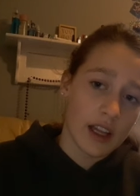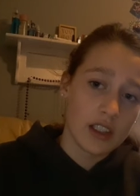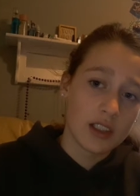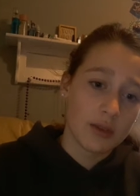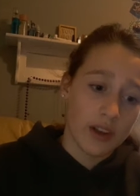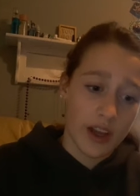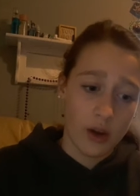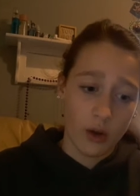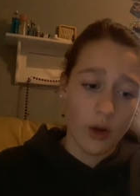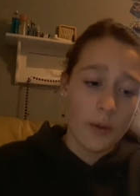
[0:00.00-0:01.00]
I just saw that
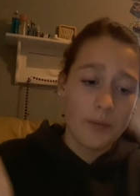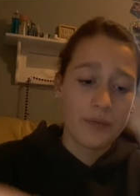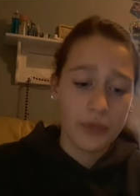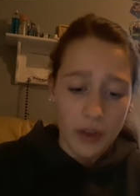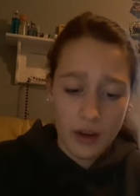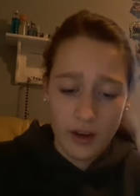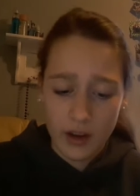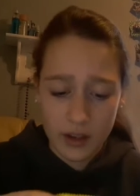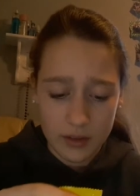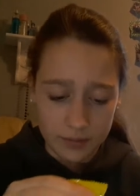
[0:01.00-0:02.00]
hole.
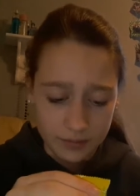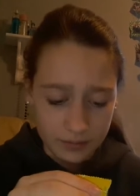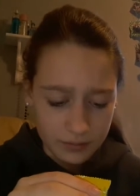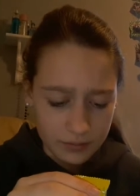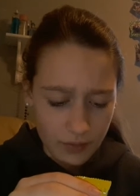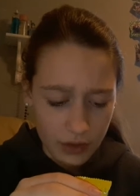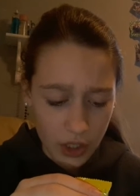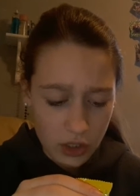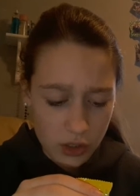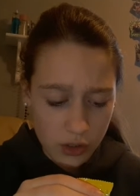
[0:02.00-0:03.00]
Um,
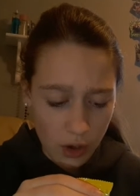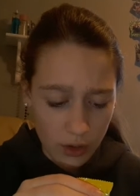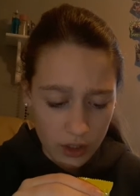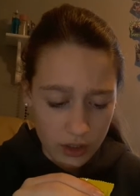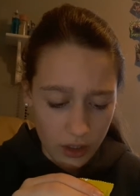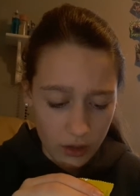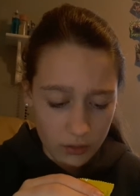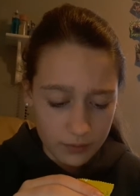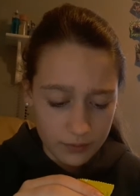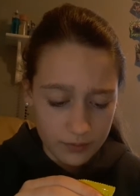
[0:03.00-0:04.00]
they're so good though.